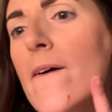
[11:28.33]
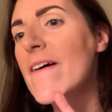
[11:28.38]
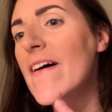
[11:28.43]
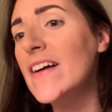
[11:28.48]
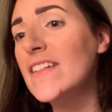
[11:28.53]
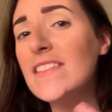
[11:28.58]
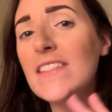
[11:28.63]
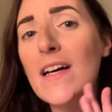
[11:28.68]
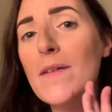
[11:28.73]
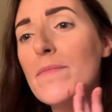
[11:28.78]

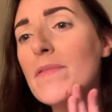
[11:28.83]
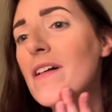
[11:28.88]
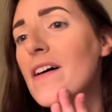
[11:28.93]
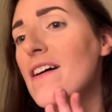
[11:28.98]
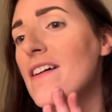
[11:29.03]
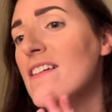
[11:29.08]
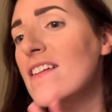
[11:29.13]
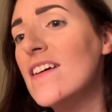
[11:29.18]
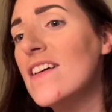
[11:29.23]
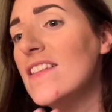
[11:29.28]
that's not
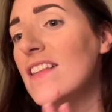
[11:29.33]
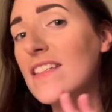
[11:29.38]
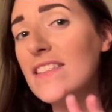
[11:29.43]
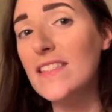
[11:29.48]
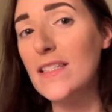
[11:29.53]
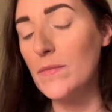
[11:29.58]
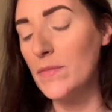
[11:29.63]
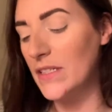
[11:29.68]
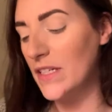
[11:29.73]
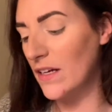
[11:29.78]
blood, that's
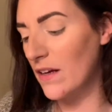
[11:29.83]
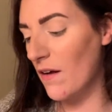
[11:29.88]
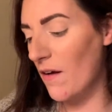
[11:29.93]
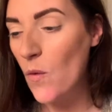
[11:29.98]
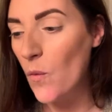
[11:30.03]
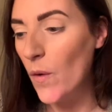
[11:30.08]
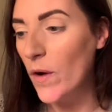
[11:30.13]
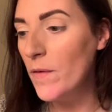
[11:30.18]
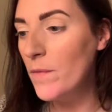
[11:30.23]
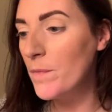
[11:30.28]
lipstick
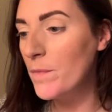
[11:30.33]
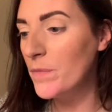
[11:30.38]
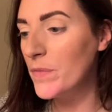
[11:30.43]
well,